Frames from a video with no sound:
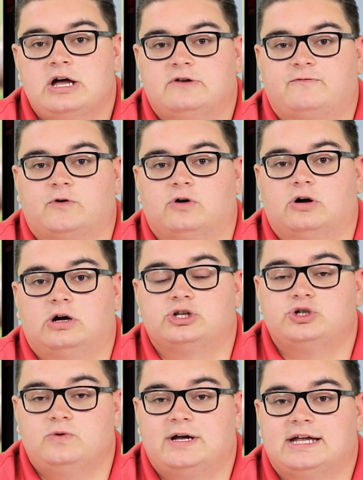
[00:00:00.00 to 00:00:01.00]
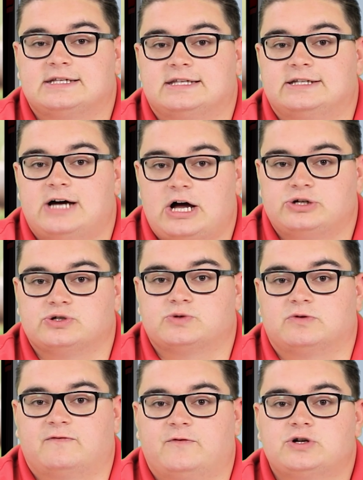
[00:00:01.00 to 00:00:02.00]
for 2 against the Dodgers
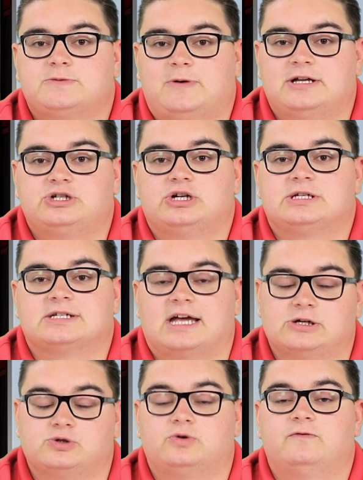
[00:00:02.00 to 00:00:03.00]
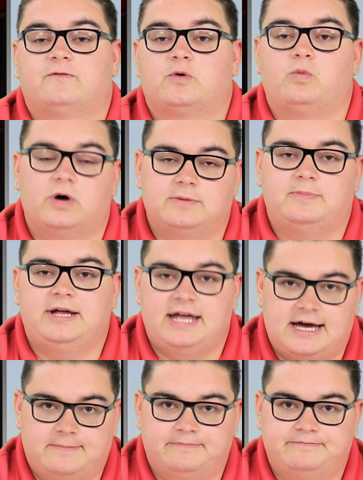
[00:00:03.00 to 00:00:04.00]
with first pitch scheduled for 1
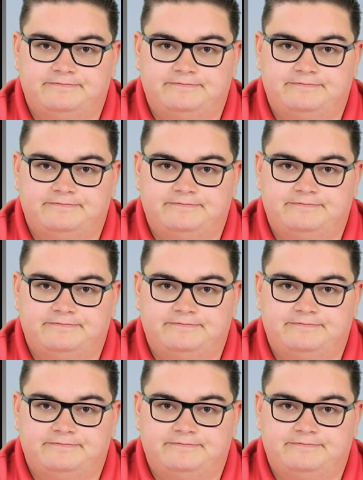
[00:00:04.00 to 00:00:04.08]
p.m.